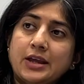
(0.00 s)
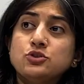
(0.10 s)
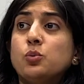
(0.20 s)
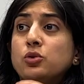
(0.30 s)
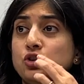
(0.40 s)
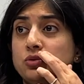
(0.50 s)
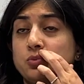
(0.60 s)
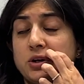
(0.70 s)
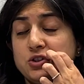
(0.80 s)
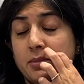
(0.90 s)
And so what
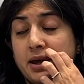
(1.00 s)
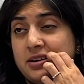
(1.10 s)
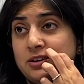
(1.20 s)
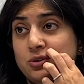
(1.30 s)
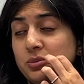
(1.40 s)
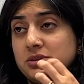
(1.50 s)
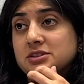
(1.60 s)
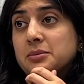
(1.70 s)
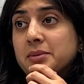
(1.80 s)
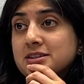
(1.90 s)
does humanity do with this
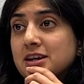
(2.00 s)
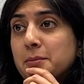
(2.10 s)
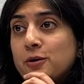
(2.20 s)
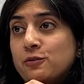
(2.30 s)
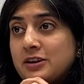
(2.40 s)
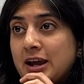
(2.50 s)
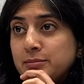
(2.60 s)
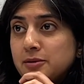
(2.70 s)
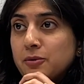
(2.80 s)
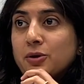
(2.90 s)
amazing amount of time
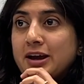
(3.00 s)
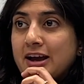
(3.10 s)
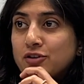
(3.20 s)
that we're going to have on